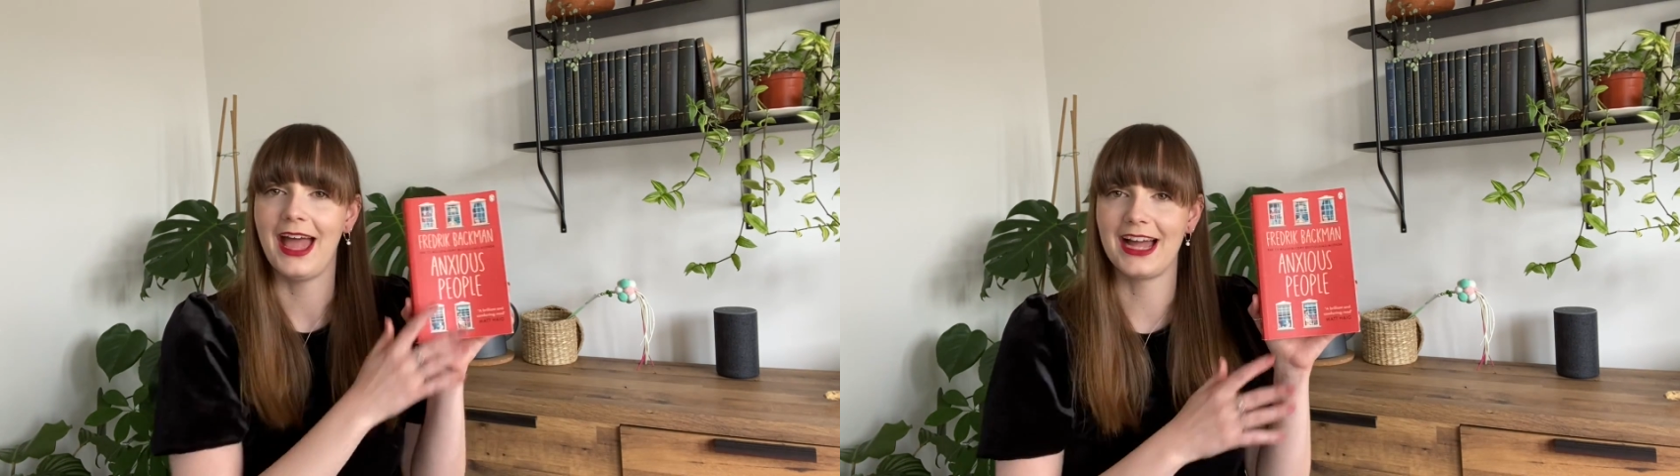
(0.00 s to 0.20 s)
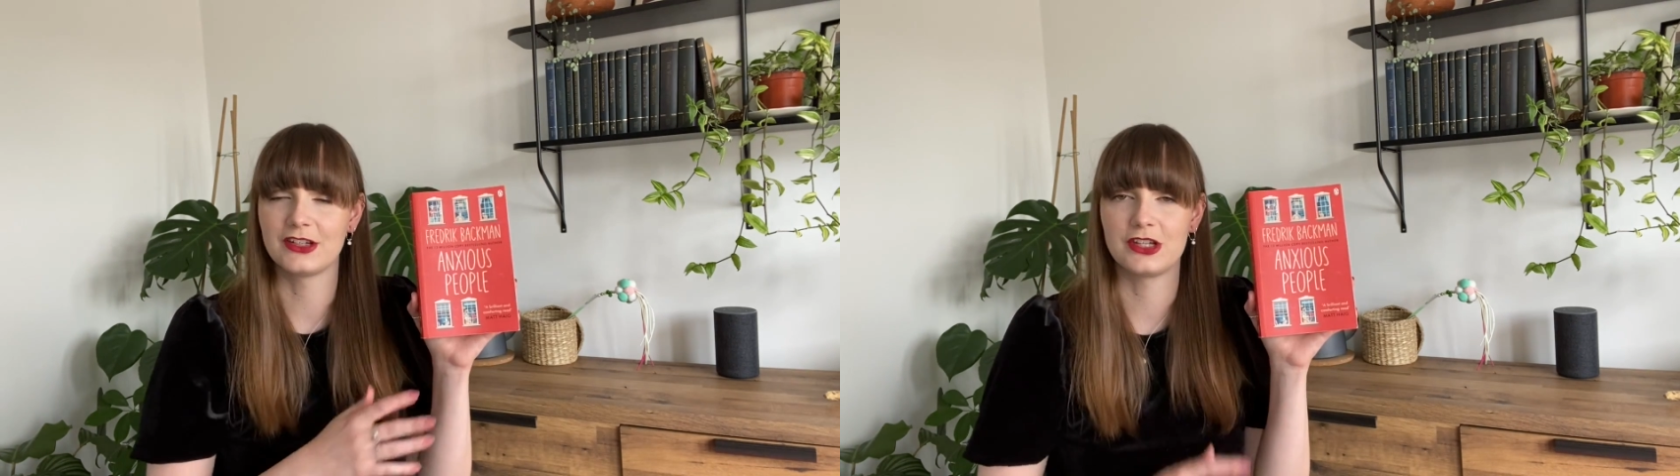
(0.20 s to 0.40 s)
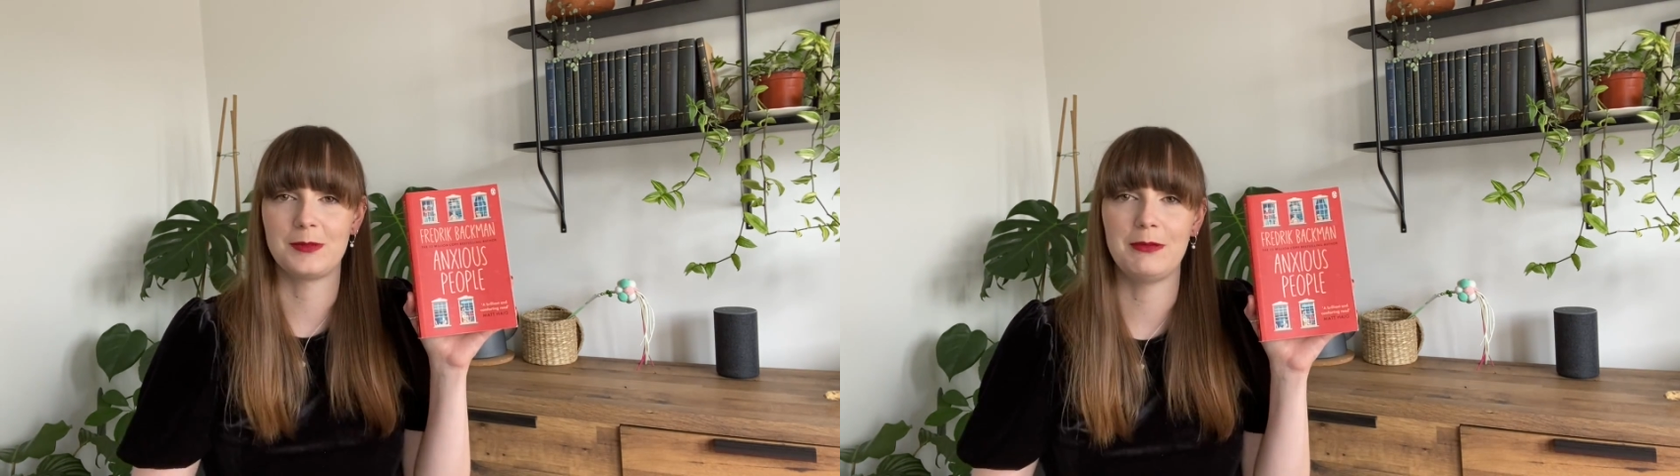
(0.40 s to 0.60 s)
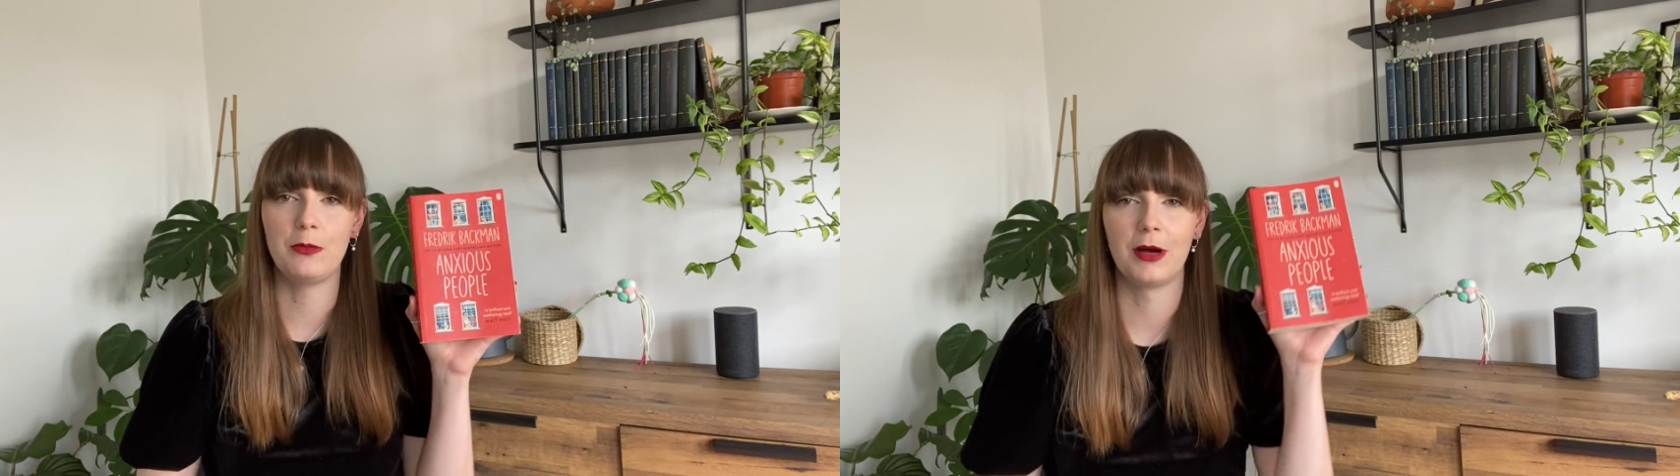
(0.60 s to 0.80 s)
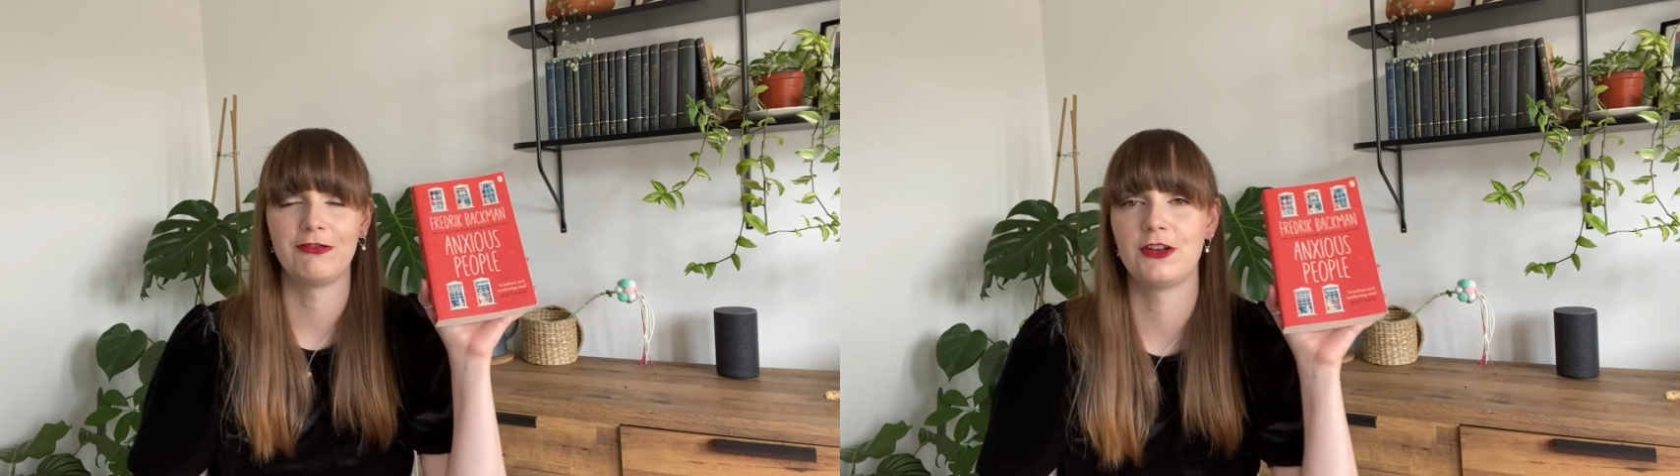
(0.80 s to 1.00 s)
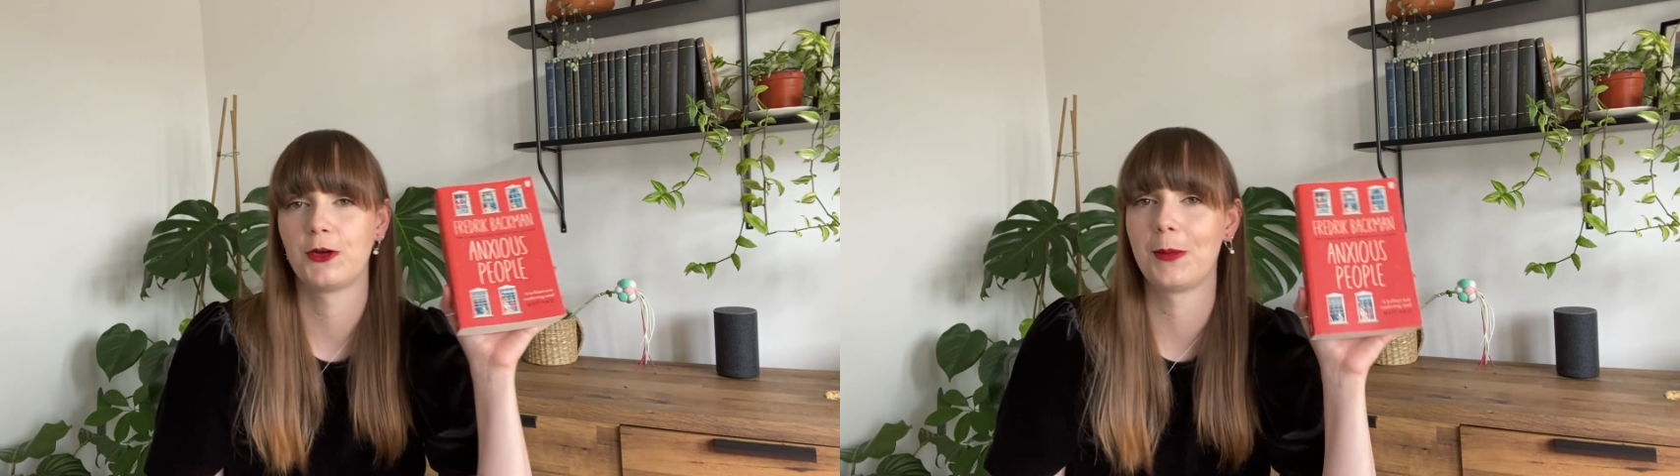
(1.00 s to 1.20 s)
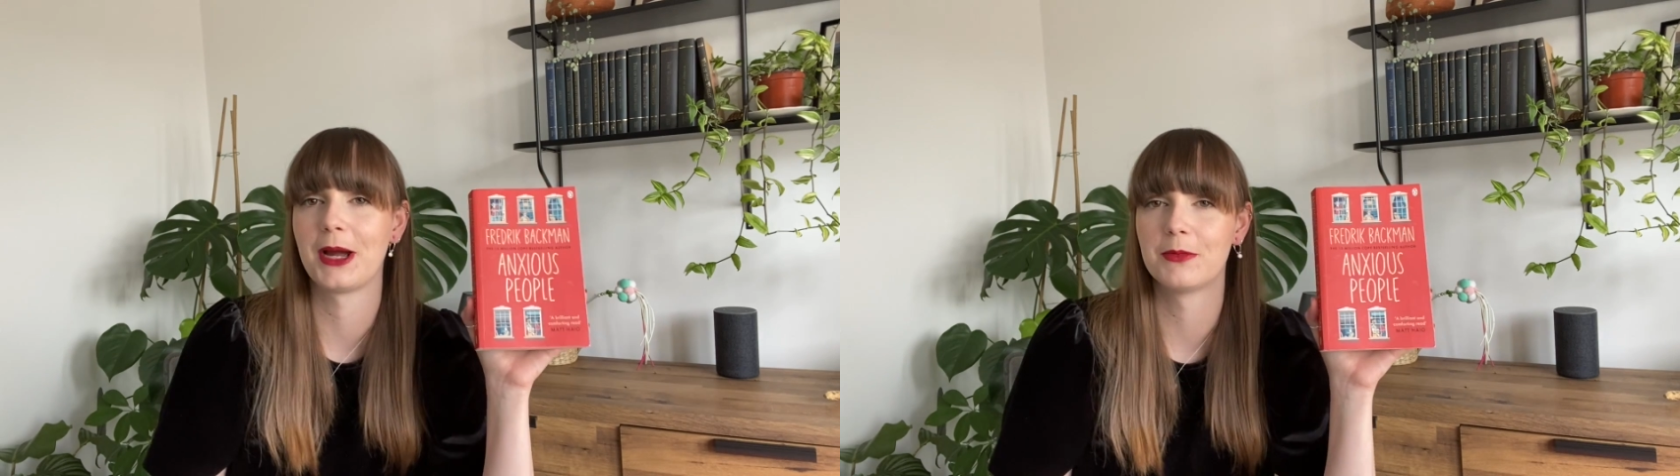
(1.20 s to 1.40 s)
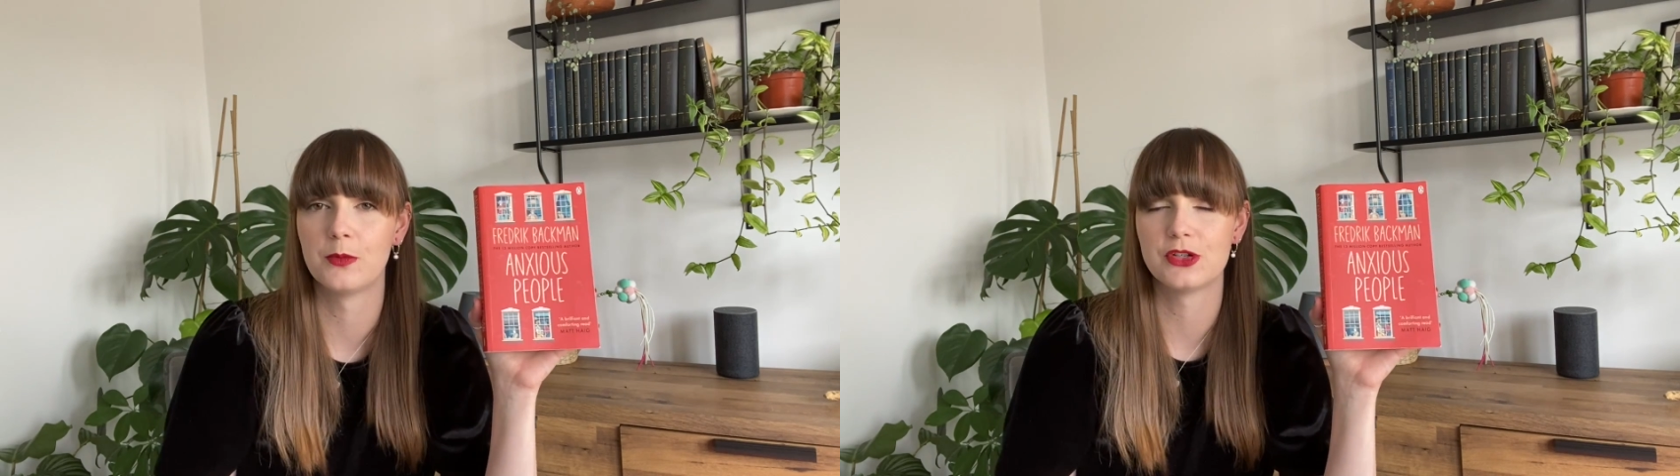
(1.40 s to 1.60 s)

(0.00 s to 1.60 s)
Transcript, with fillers: Anxious People by Fredrik Backman,